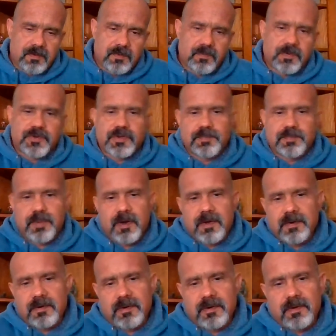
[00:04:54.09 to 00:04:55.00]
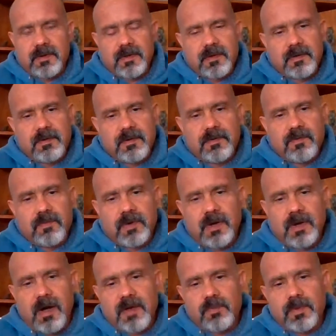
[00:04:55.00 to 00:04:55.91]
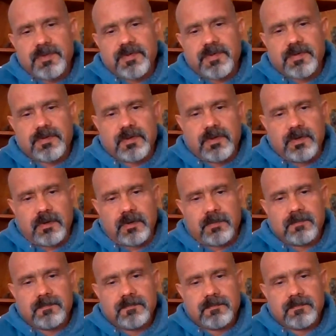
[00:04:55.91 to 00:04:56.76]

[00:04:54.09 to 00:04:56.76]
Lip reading: we should ponder in what God wants us to do.